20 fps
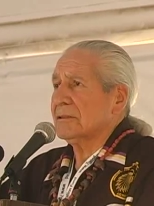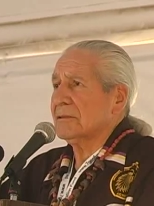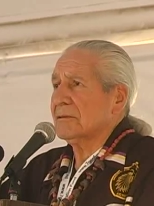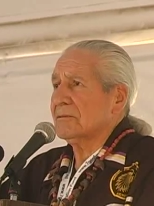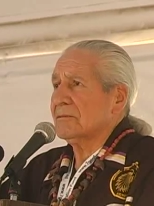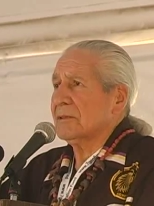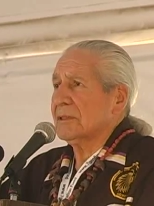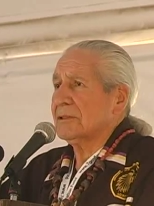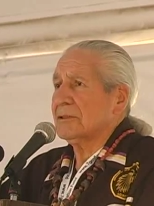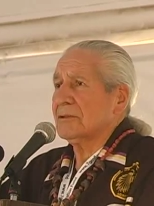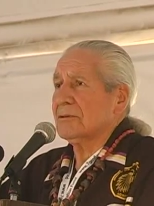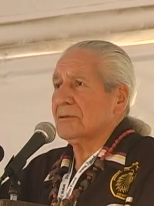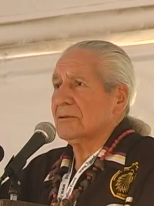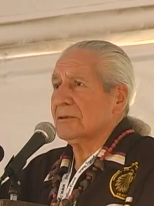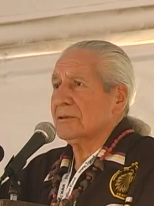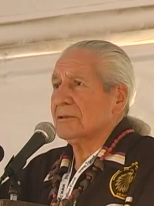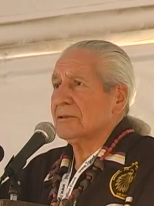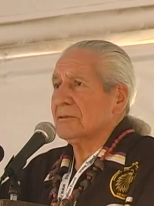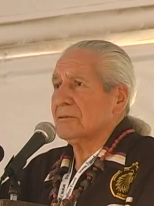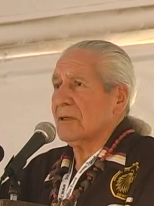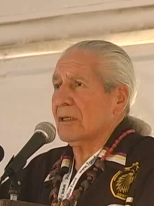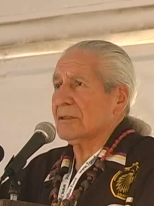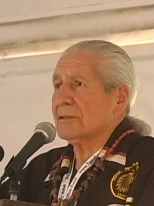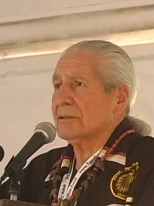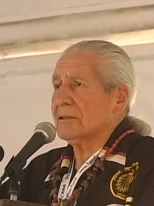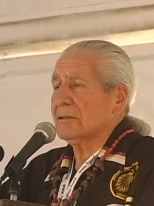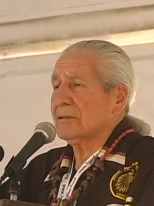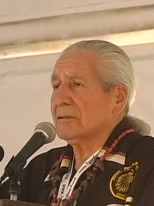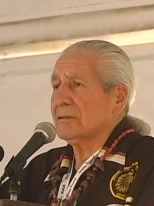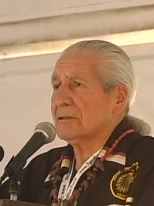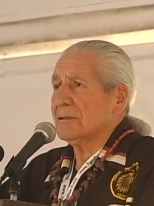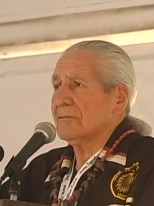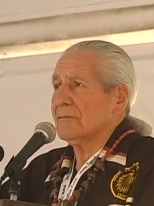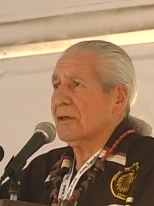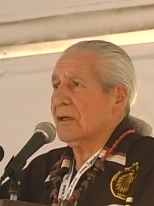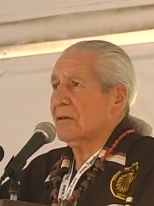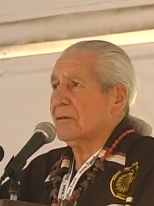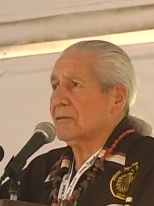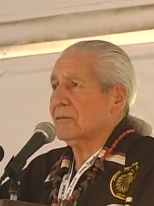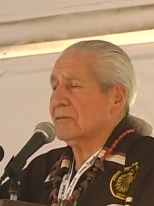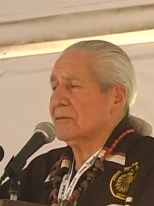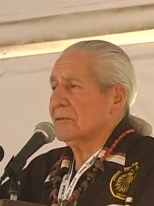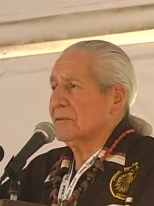the original instructions of how